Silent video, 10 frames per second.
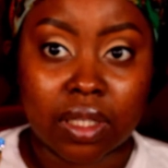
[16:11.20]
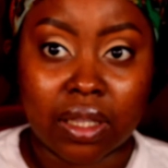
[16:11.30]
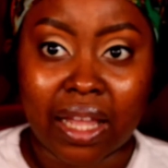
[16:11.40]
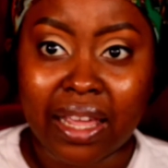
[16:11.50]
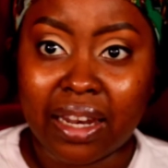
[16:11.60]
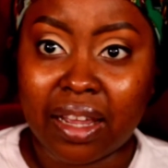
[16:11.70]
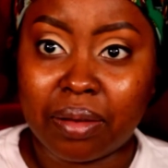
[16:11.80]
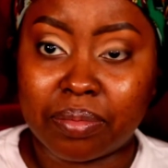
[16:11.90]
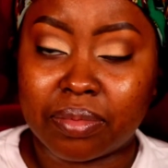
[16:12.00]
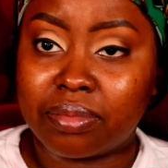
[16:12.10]
Lighten up.
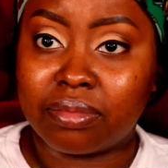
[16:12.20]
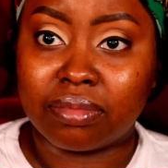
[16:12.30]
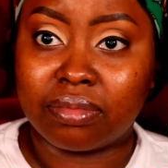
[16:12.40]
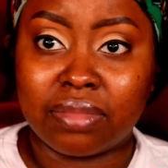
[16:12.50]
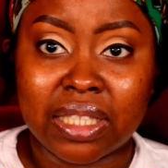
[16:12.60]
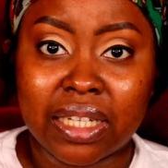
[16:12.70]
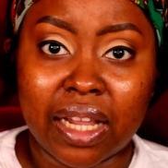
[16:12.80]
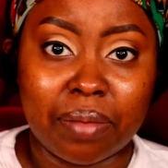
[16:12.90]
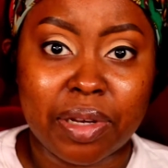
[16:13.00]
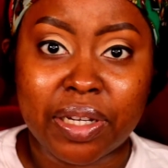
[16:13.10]
What's the
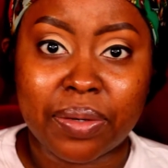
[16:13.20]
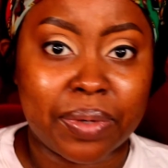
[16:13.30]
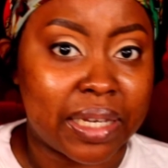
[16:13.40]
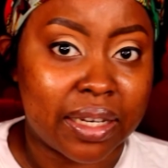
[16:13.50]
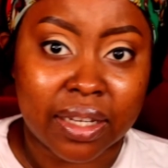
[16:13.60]
camera doing?